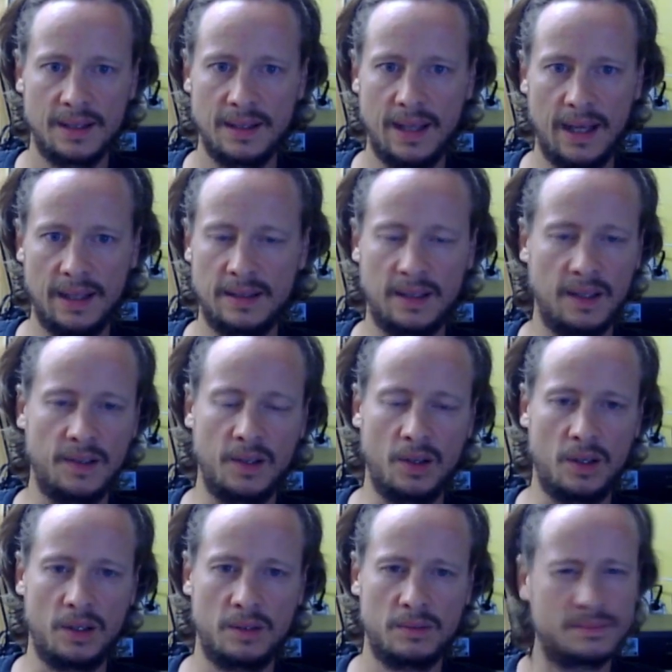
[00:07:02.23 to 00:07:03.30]
that does it
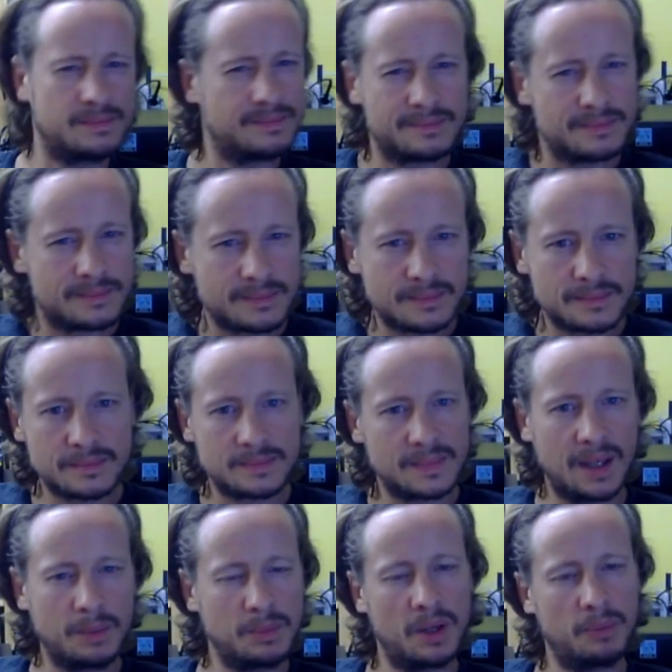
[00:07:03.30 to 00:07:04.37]
all.
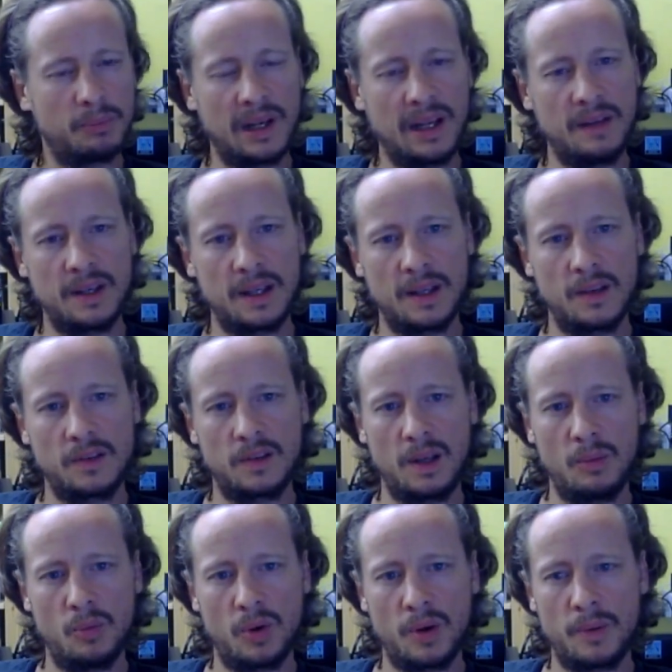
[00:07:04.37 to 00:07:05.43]
I'm not believing in this
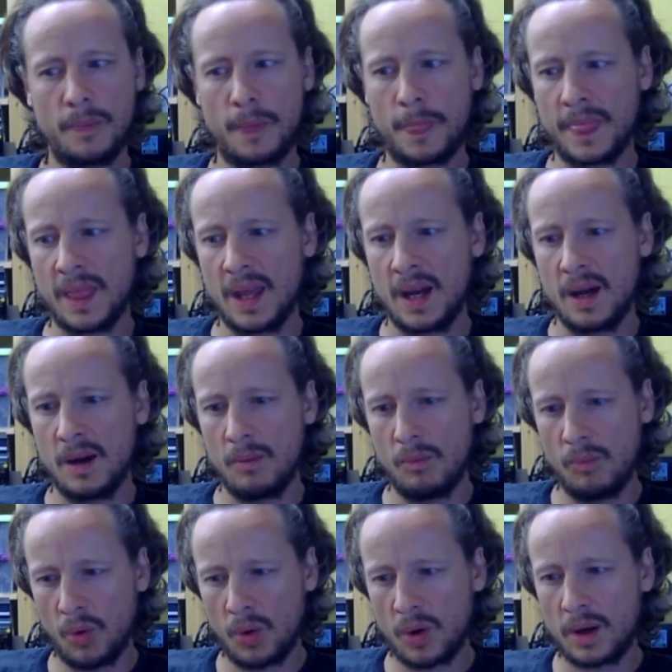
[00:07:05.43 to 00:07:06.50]
anymore.
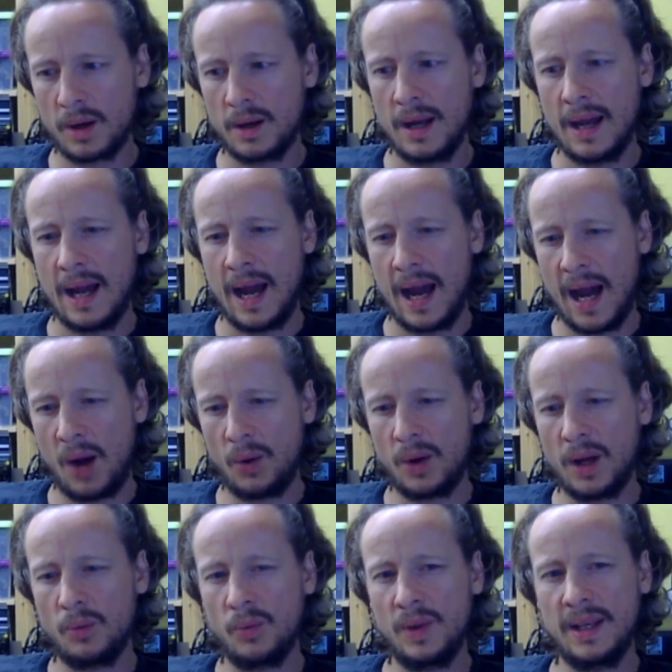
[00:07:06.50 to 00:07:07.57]
More, how
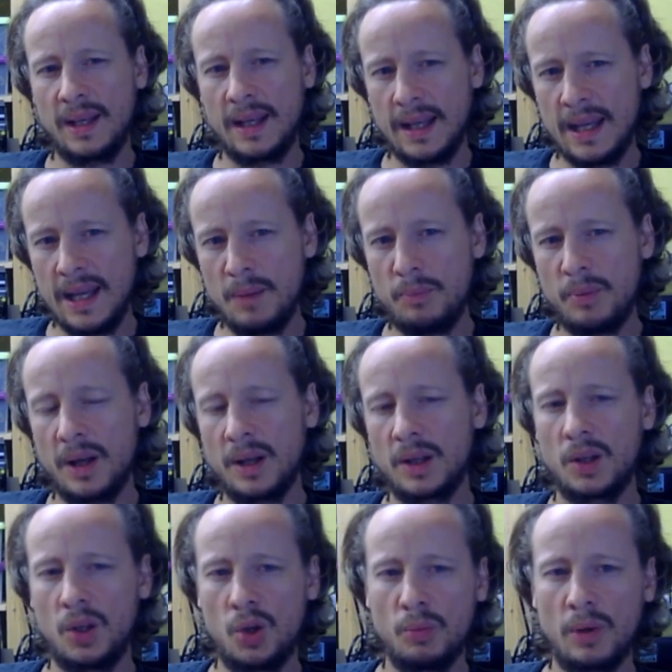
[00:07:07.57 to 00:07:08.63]
can we keep and
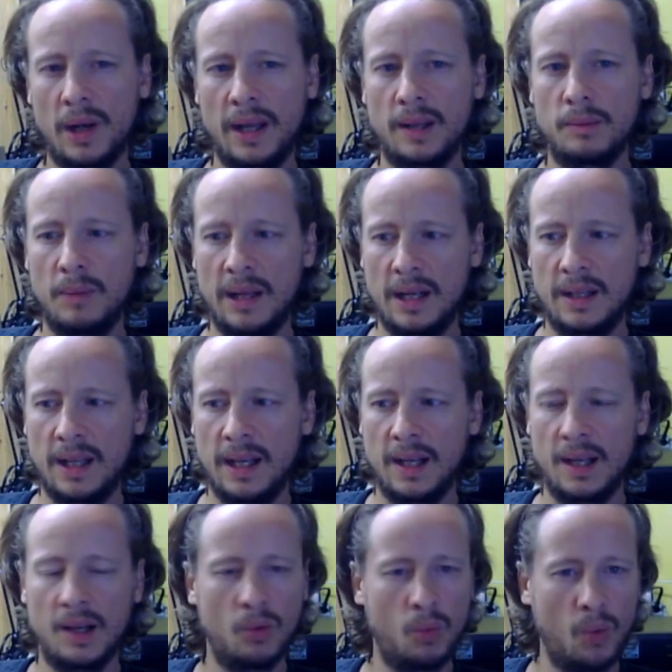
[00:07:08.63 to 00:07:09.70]
accumulate
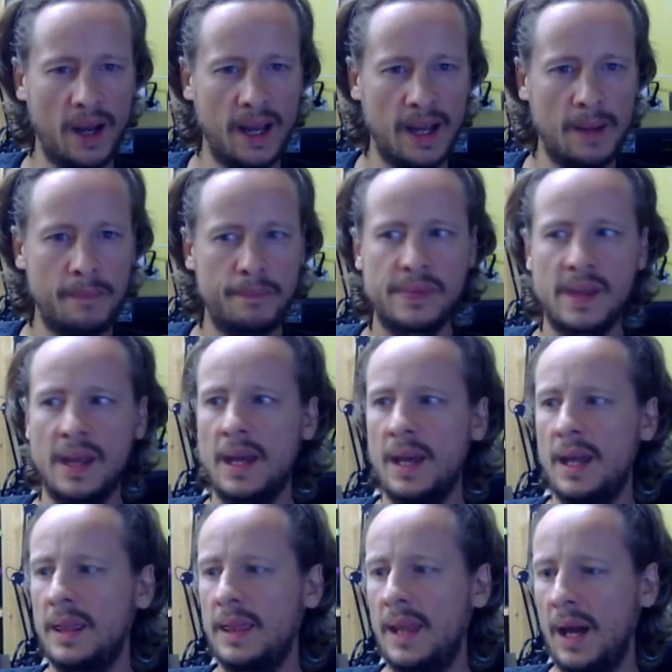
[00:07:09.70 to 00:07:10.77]
metadata in a way
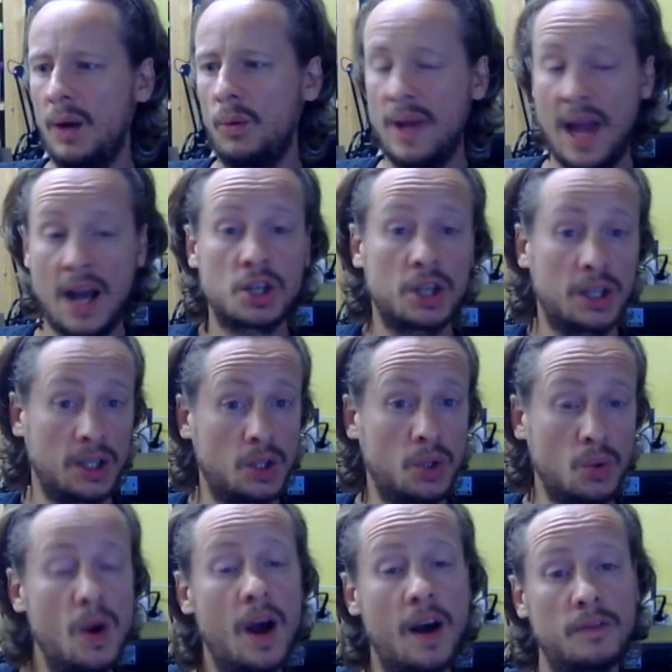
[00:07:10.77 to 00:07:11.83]
that we actually
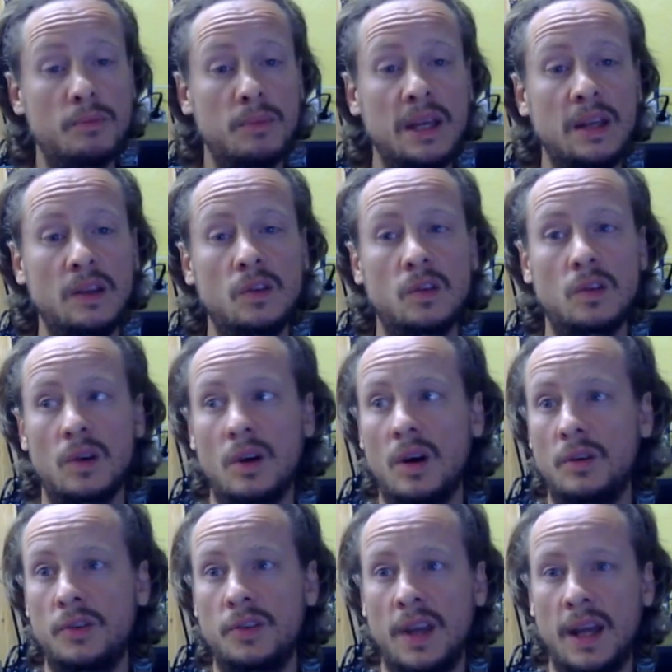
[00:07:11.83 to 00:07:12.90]
do have means
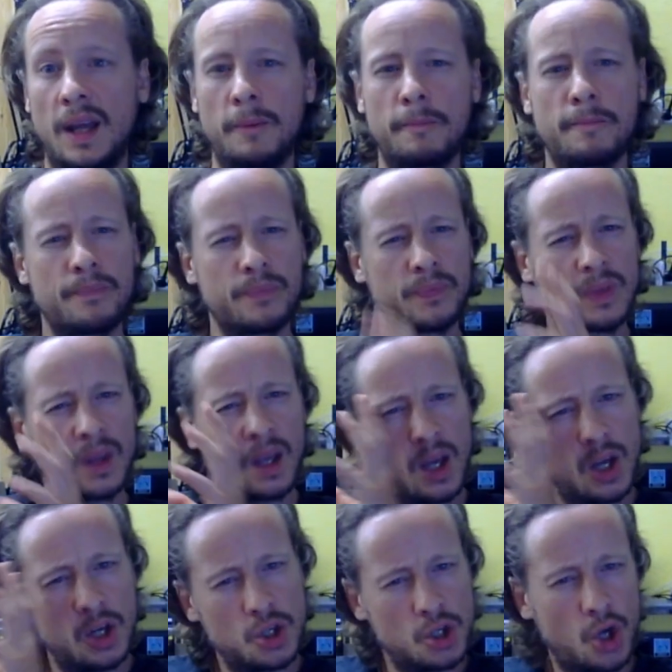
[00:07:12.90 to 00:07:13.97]
of saying,
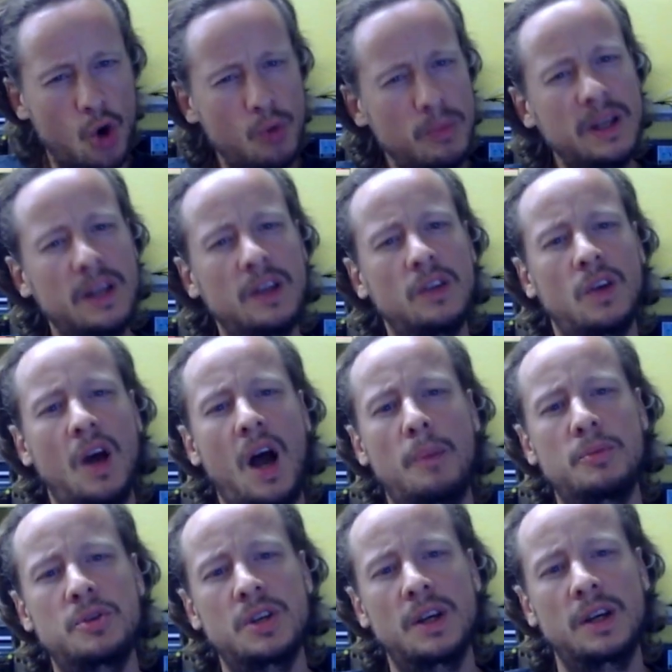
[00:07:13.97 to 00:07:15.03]
show me this
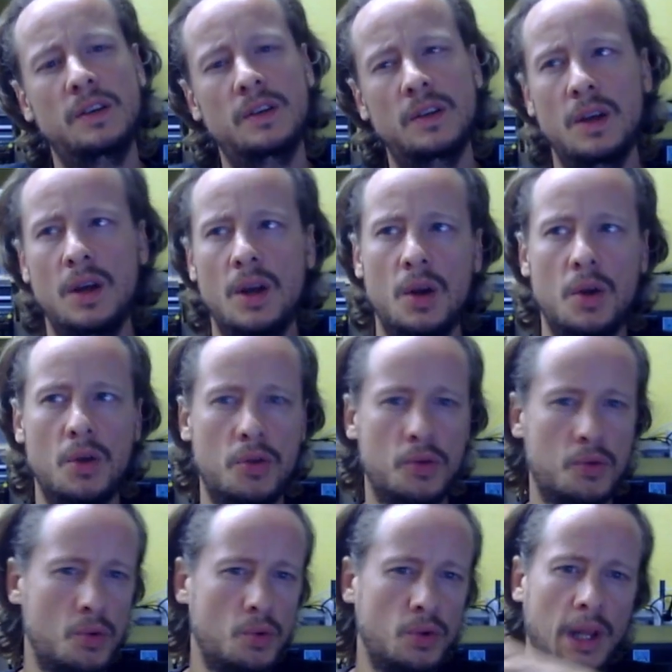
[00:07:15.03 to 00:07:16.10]
object
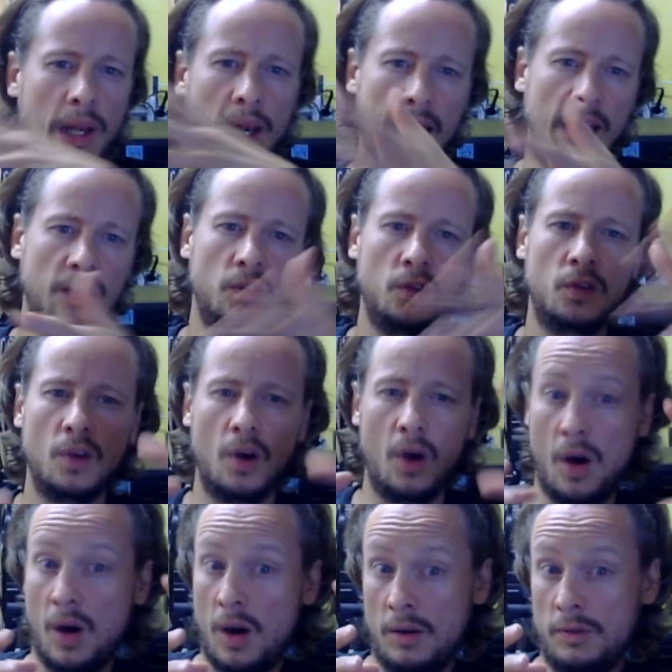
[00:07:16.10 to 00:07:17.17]
through the lens
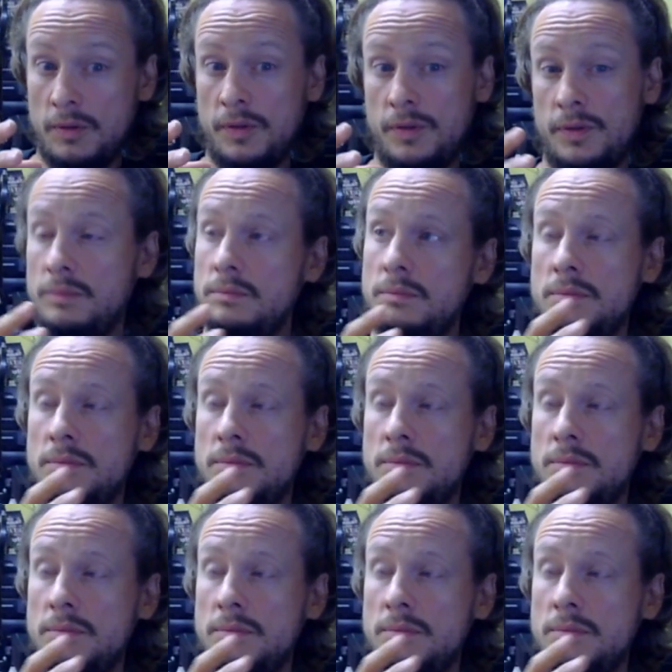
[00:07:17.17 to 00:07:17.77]
of